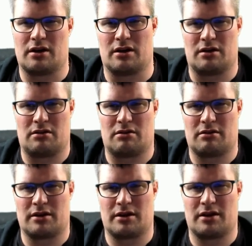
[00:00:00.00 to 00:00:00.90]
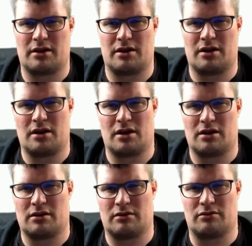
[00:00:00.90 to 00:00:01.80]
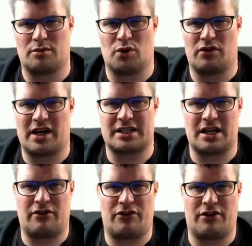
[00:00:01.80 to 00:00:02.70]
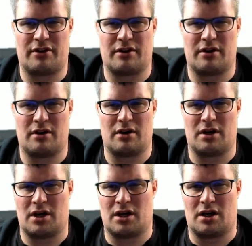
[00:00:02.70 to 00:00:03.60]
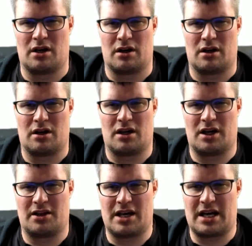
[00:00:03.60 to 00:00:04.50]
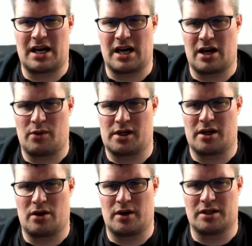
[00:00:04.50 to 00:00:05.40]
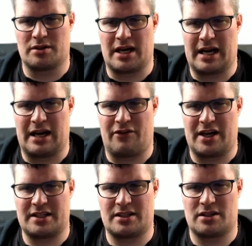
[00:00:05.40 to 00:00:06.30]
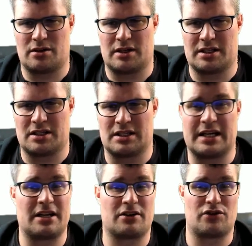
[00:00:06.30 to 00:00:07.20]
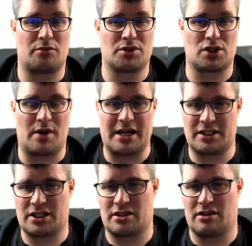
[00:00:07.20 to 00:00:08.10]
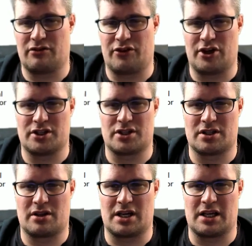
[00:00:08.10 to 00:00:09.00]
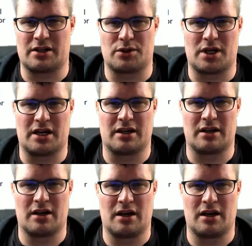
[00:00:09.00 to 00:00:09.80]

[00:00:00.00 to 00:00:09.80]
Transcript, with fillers: ah, remove that F and then I will go into LFS so this is Linux from scratch the first thing that you can